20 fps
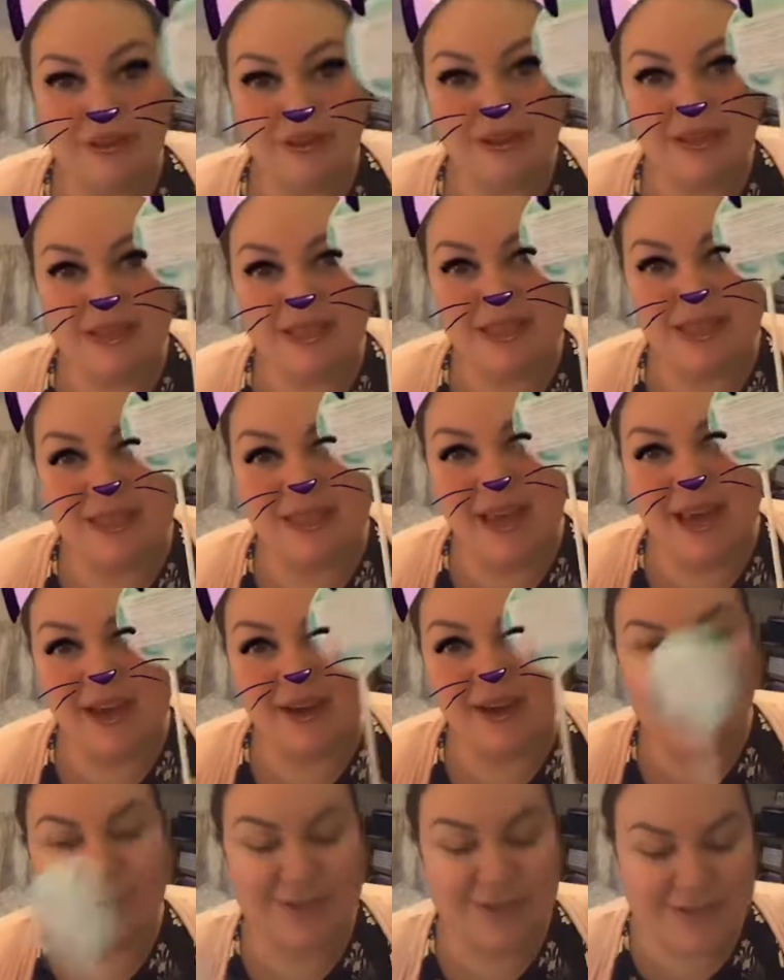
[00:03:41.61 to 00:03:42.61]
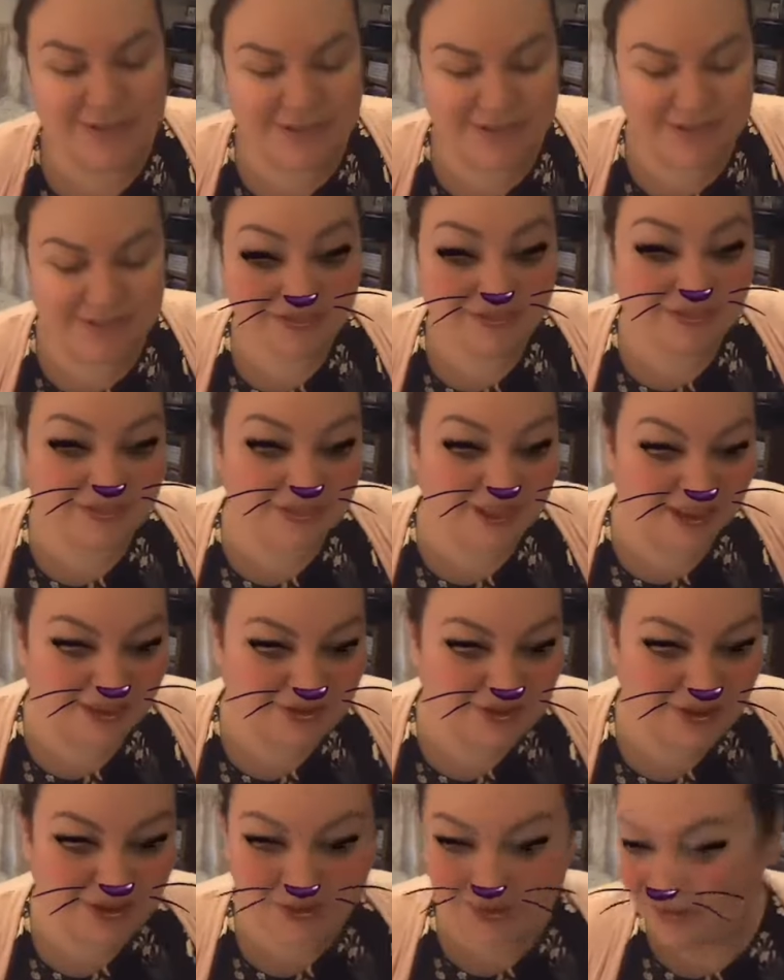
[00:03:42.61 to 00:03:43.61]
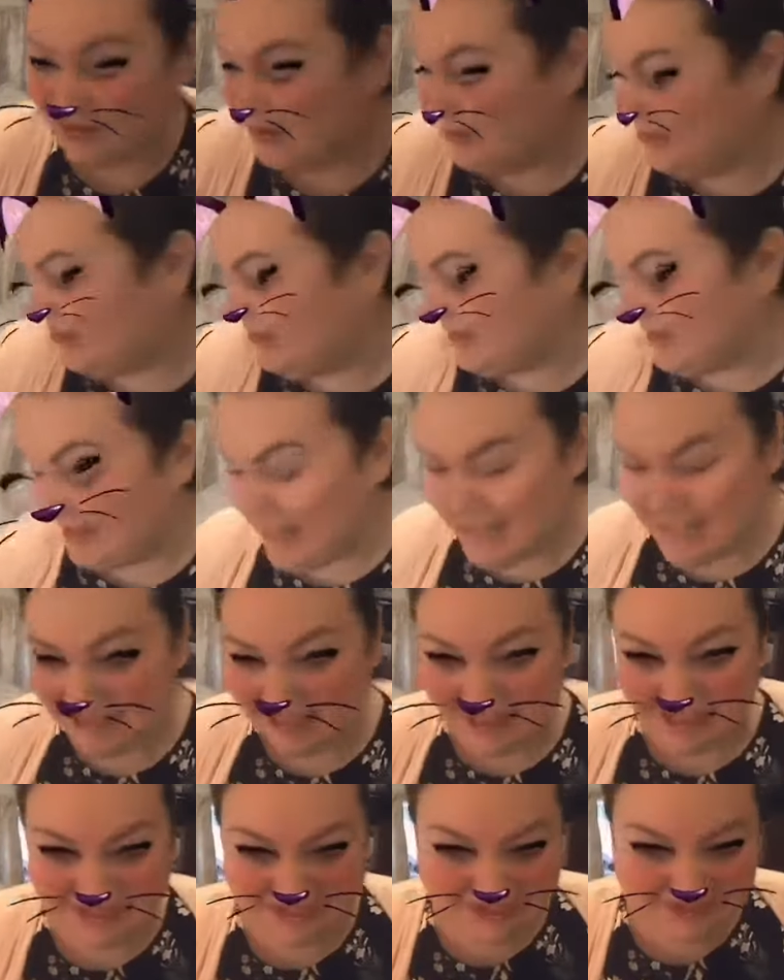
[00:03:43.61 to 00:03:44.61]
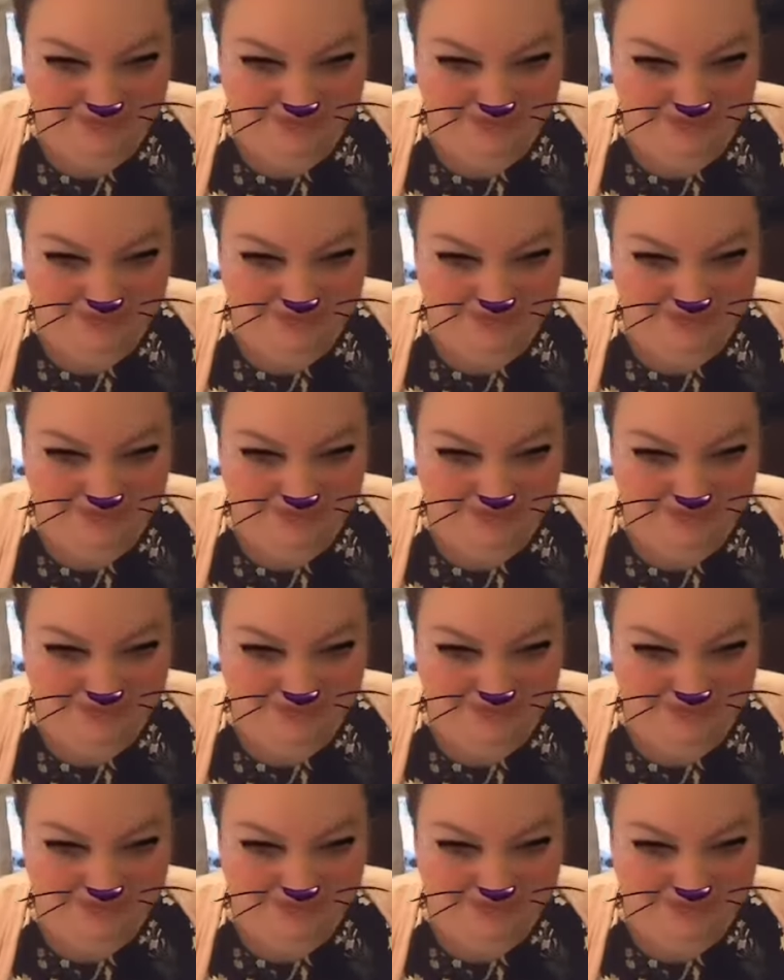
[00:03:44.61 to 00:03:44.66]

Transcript: It's in their colours. That's cool. I like that.